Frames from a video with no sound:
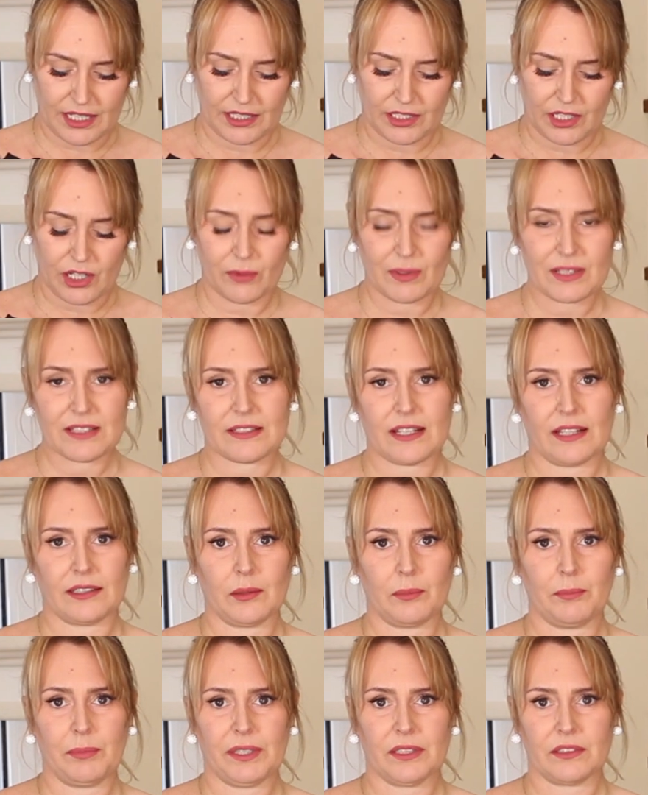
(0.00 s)
I always
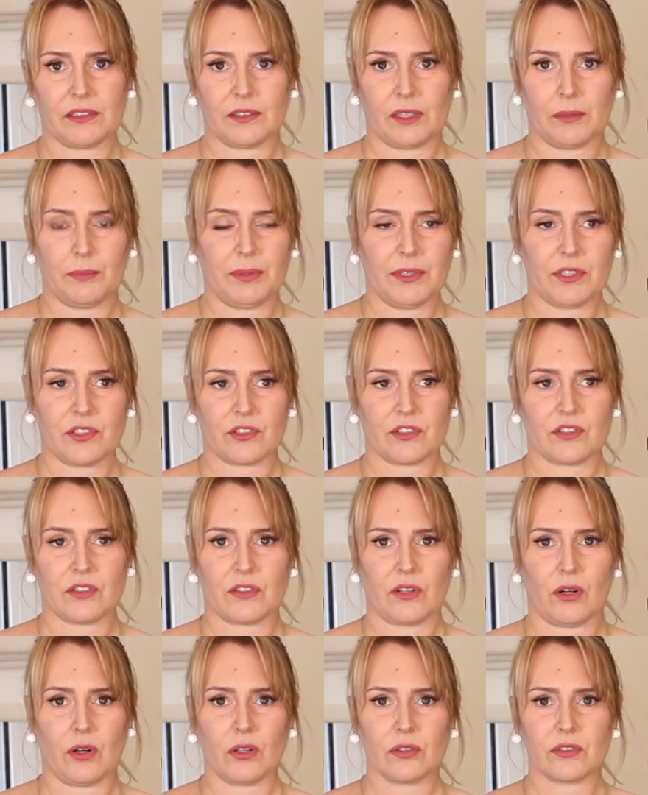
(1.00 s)
add a pinch of
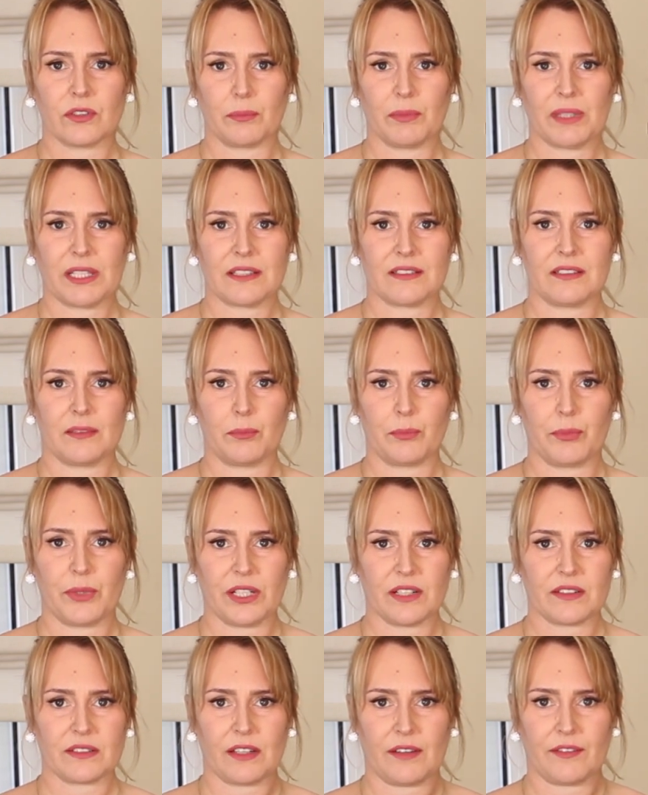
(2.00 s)
salt because it
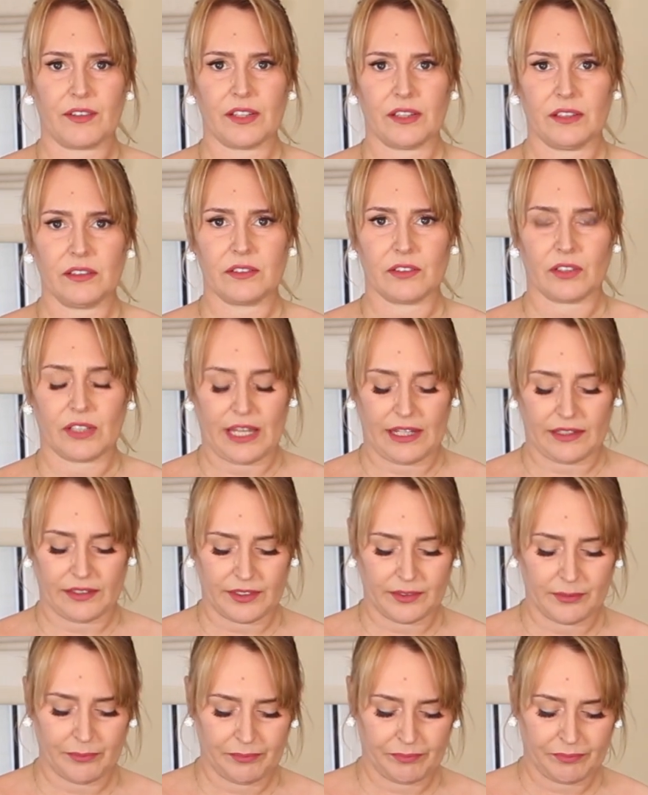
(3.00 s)
brings everything
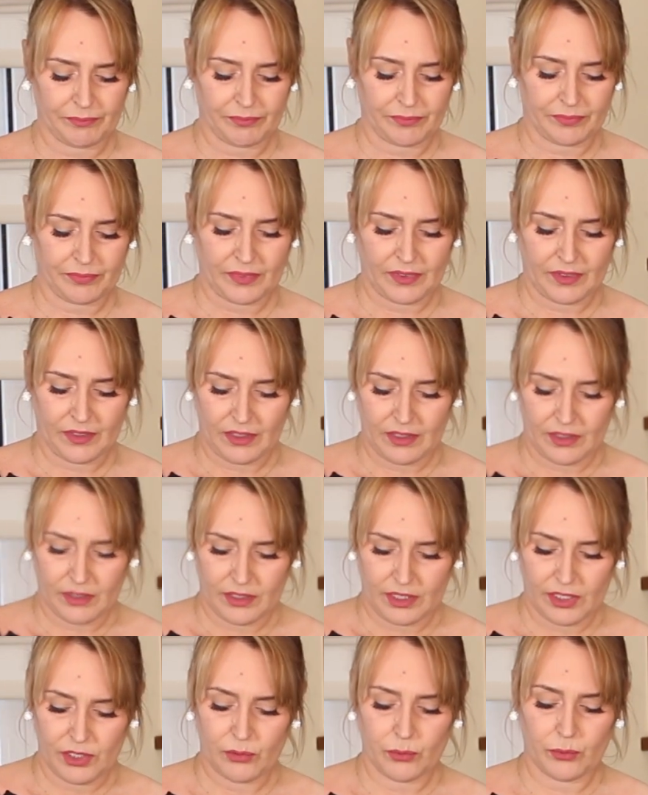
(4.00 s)
together.
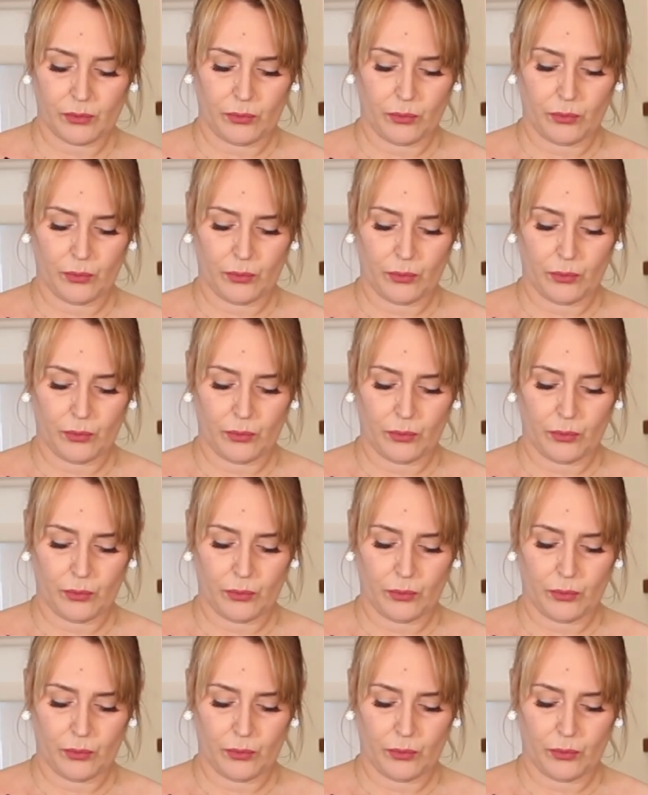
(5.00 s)
You